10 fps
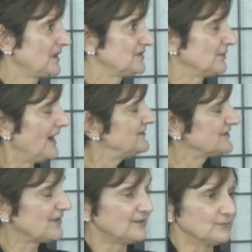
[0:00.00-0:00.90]
So I
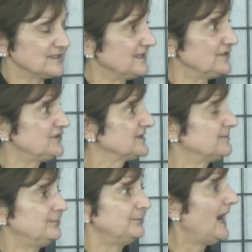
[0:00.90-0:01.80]
just thought it's just
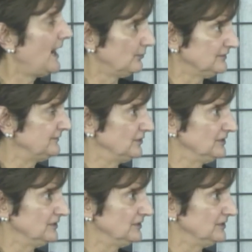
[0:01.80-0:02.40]
powerful.